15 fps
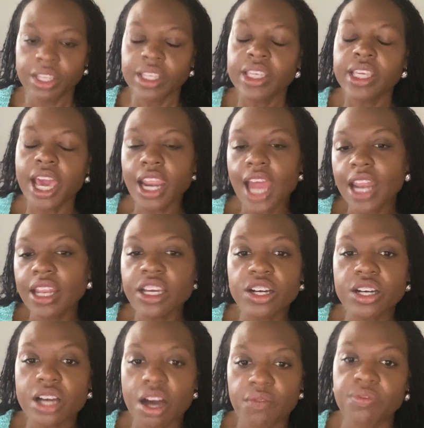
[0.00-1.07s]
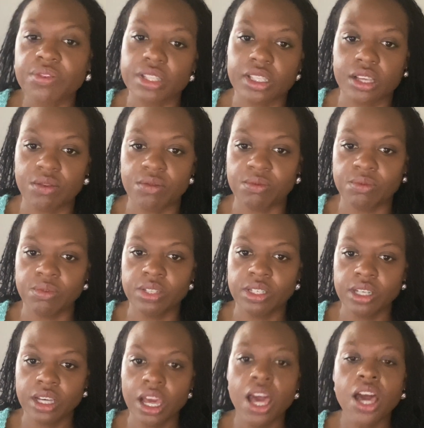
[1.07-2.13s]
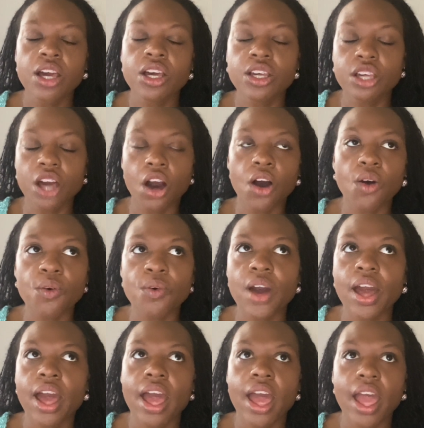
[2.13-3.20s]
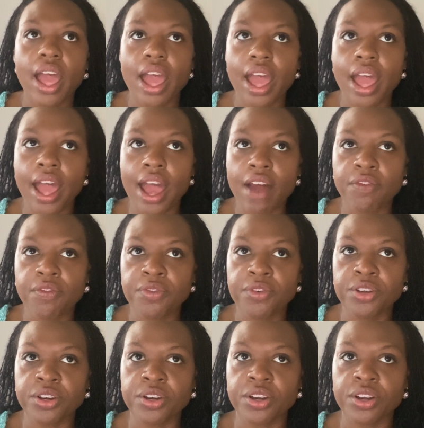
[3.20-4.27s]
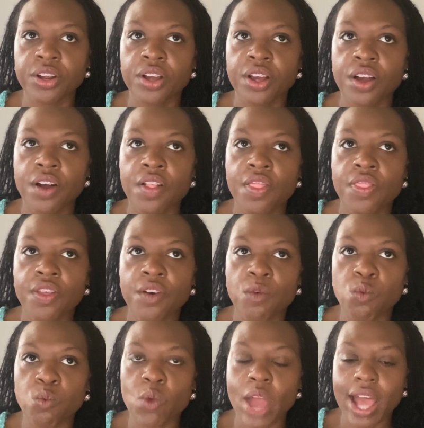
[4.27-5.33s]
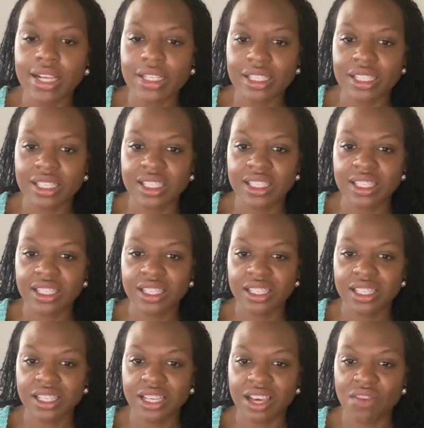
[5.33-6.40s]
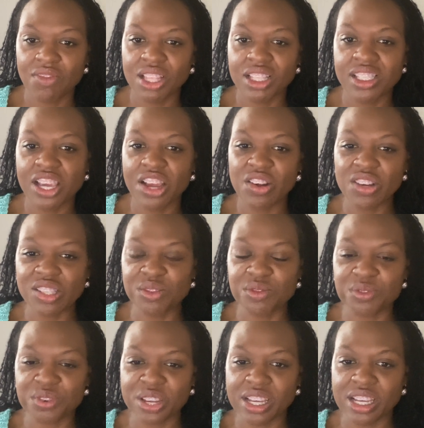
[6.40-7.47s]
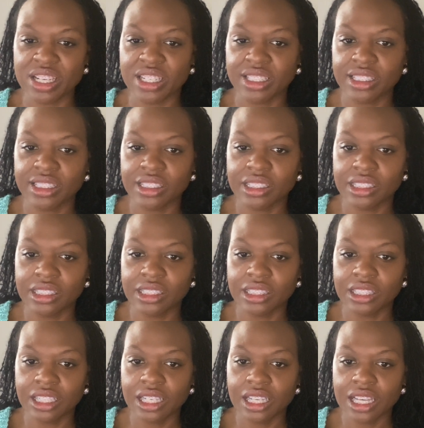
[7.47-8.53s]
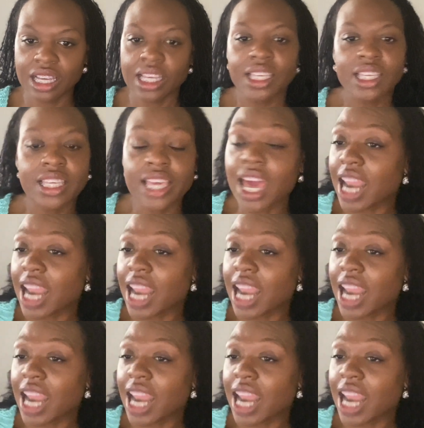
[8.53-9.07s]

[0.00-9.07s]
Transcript: Get out of your comfort zone. go after the rest of the territory. Get